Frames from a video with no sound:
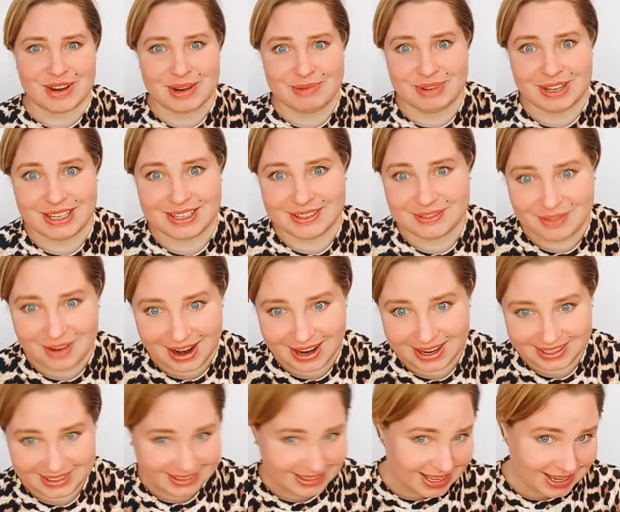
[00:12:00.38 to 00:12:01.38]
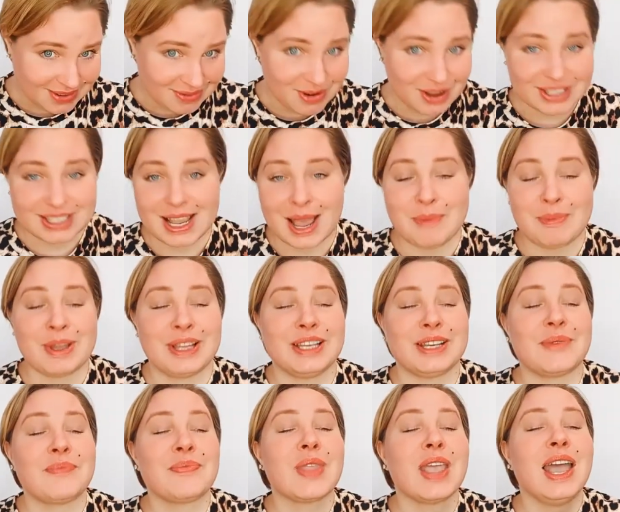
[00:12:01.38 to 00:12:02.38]
I'm like, what's
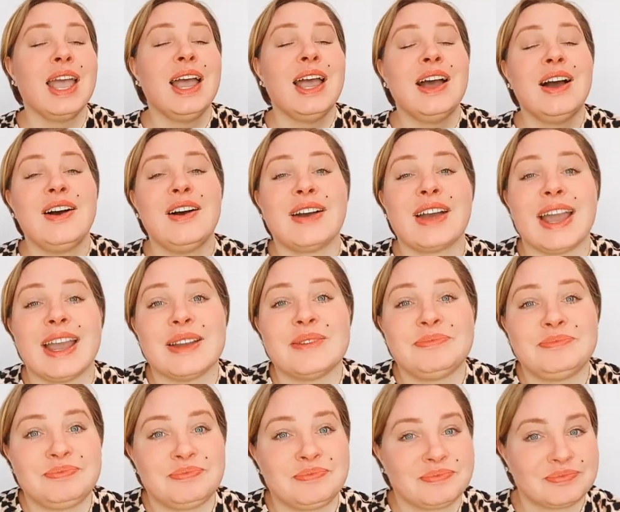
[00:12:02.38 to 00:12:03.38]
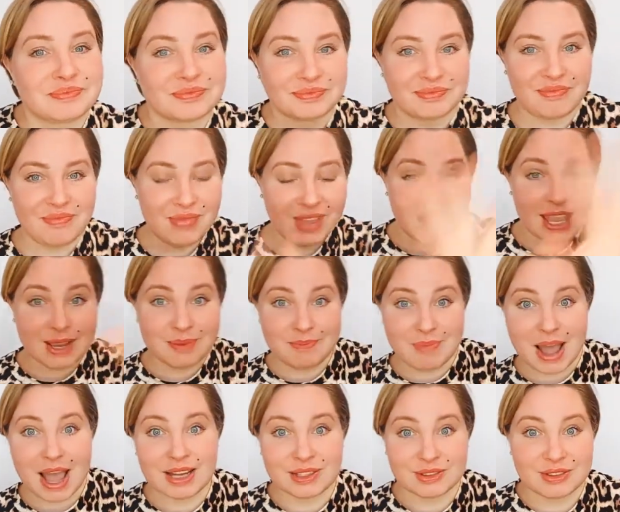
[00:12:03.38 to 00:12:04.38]
happening? Okay, like
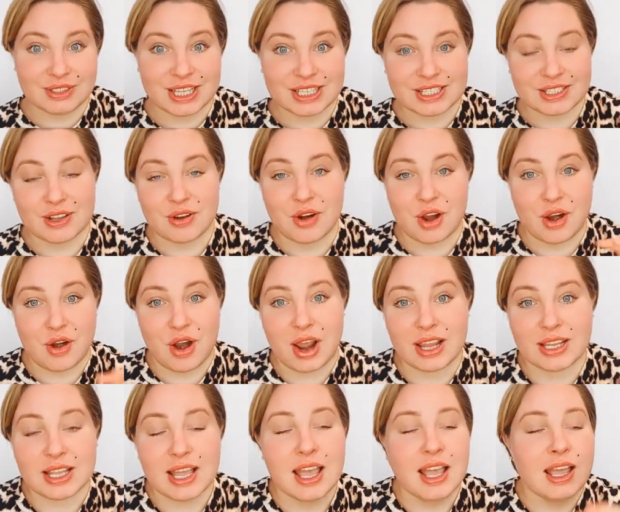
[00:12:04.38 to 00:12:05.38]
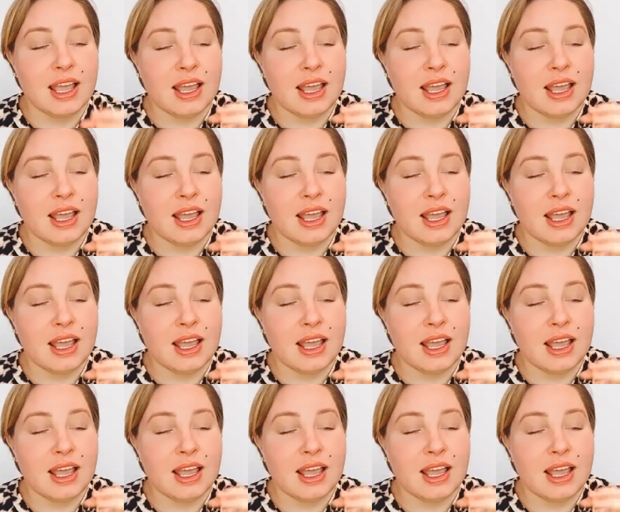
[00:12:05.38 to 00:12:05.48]
back to the story, right?